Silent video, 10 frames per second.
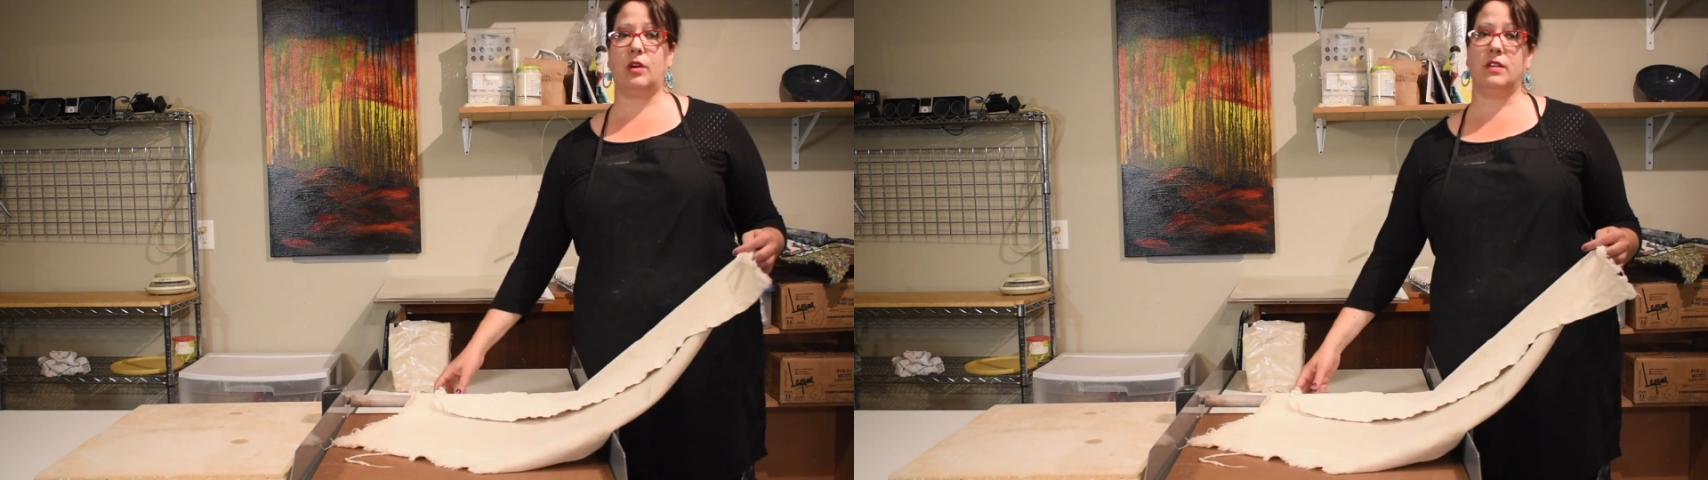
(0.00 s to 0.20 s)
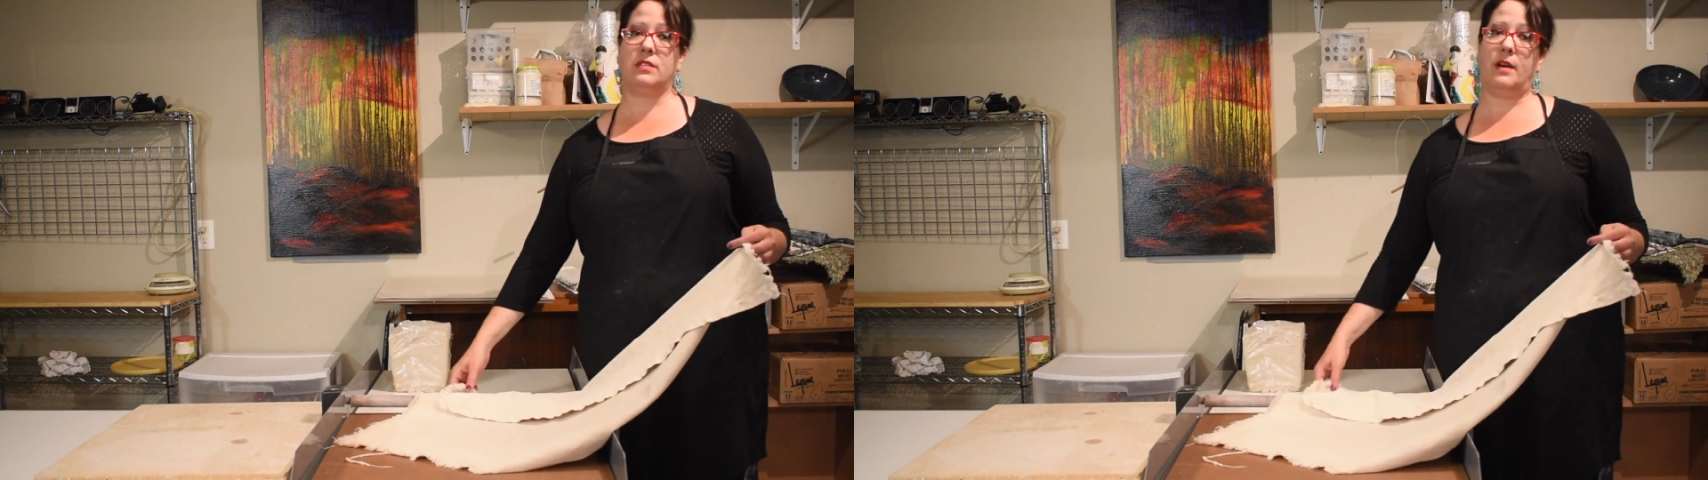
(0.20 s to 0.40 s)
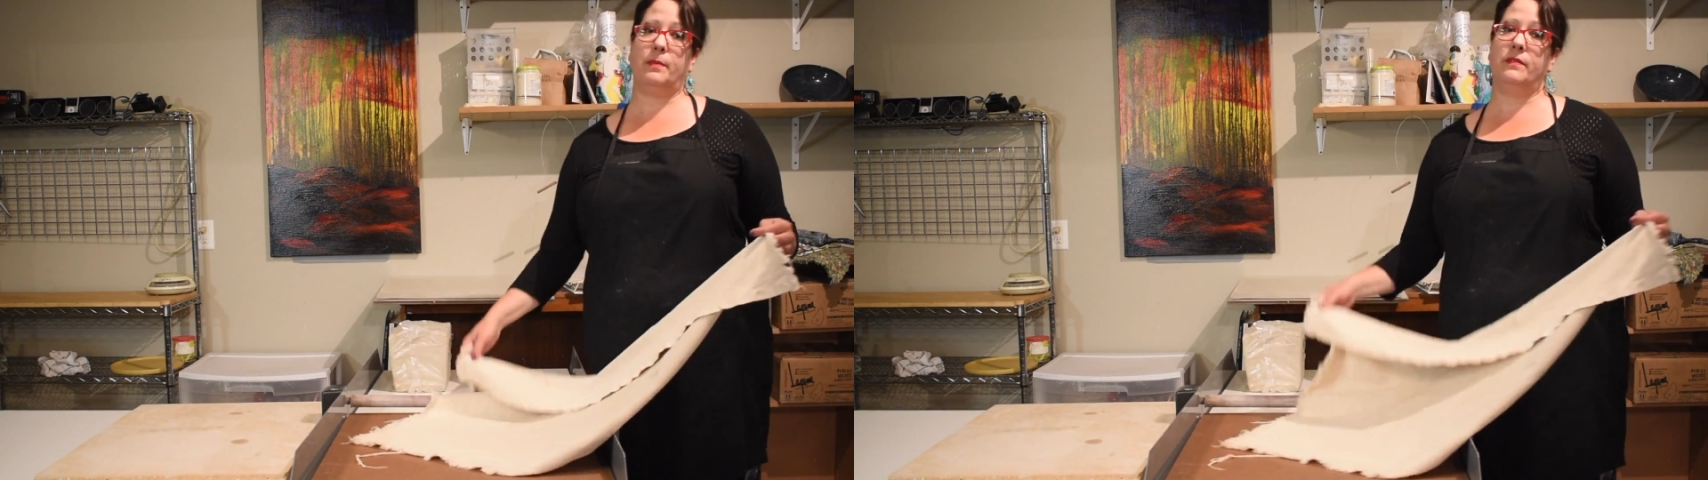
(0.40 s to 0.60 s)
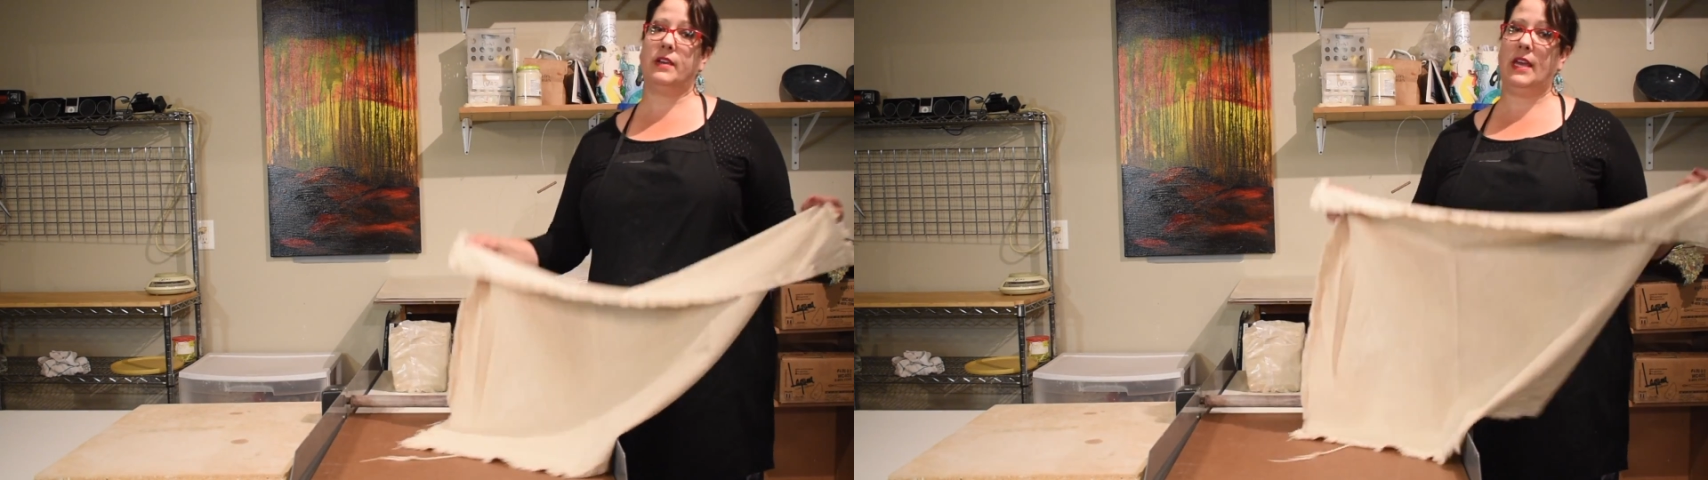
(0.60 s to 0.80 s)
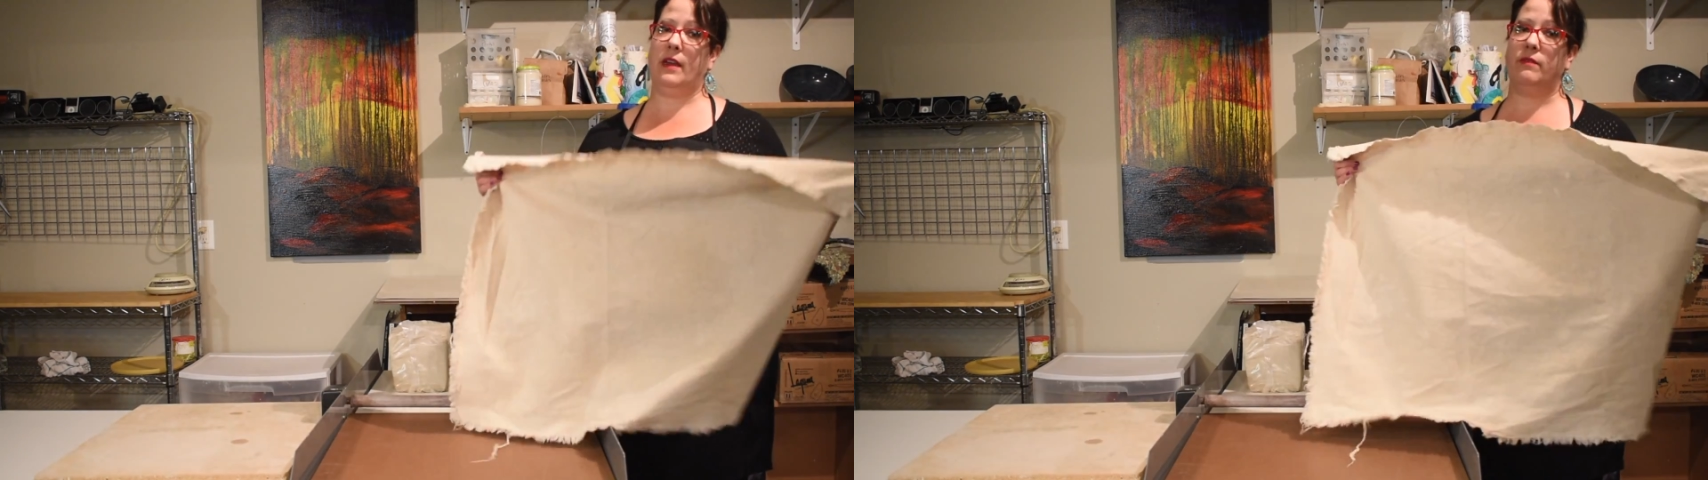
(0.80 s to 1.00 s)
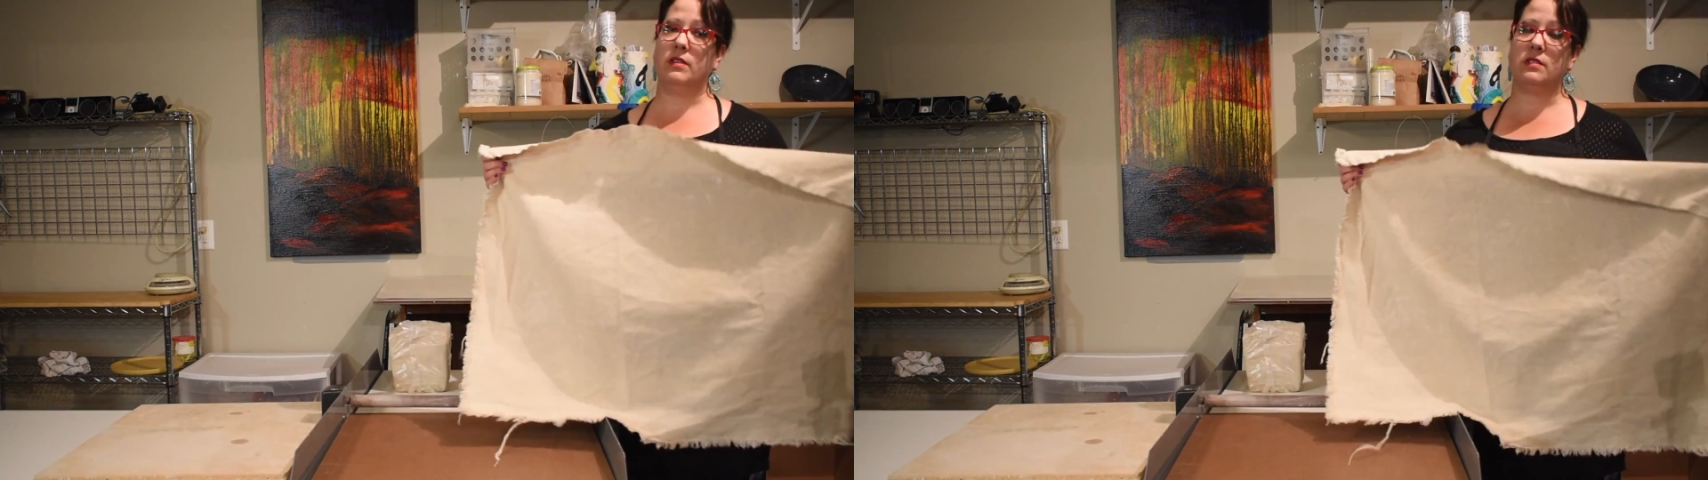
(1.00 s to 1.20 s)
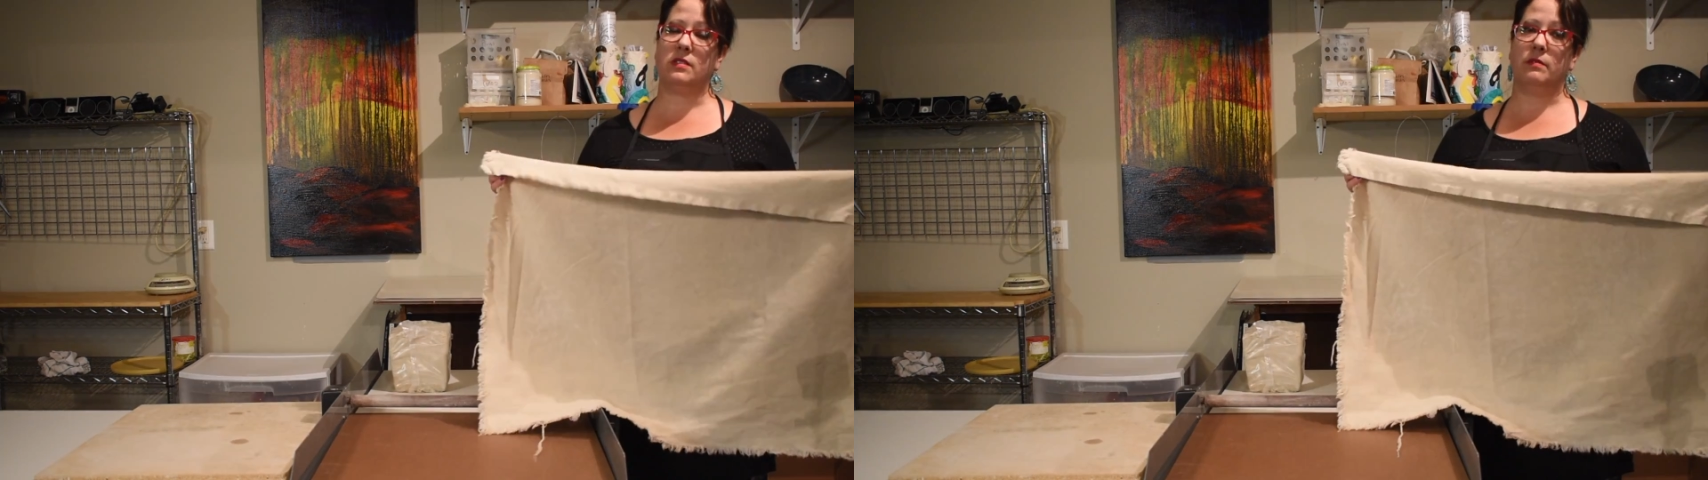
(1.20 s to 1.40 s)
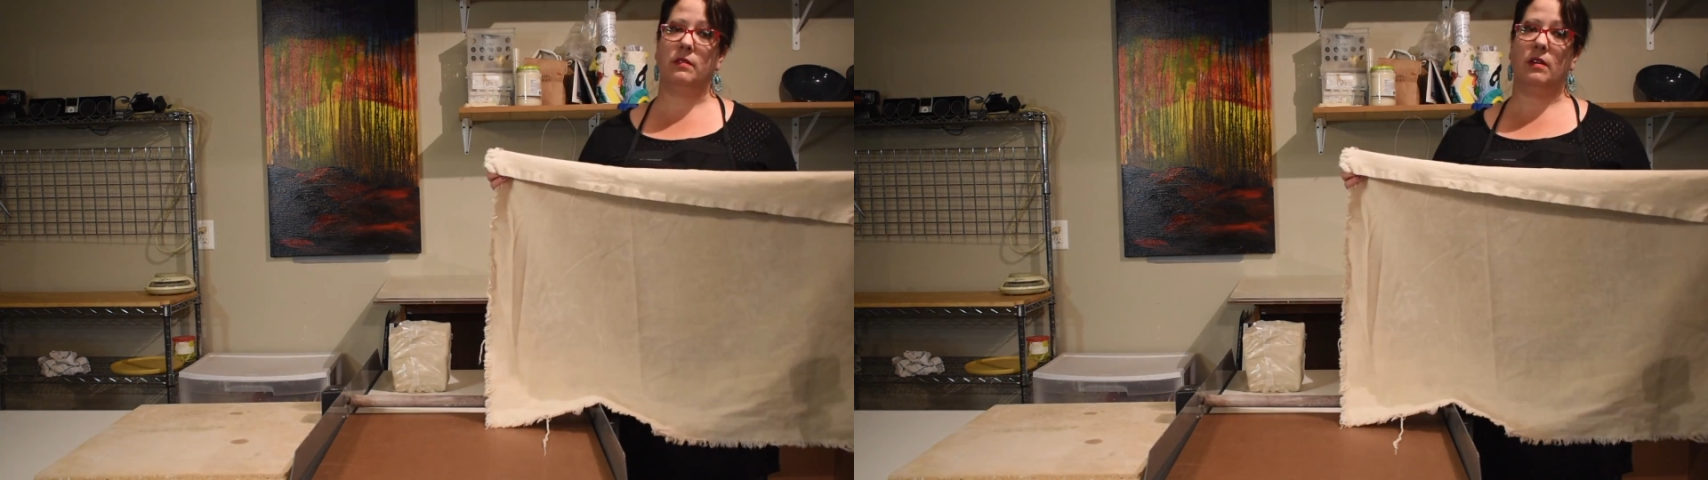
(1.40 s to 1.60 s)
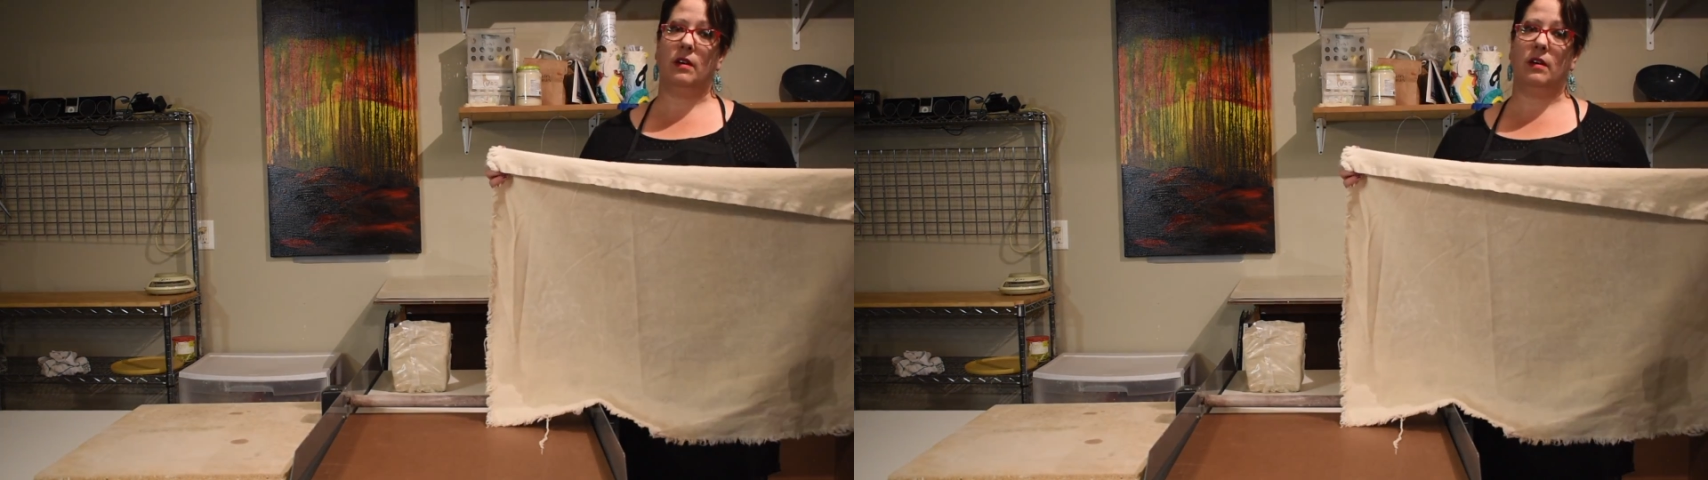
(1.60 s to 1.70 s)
on top of a canvas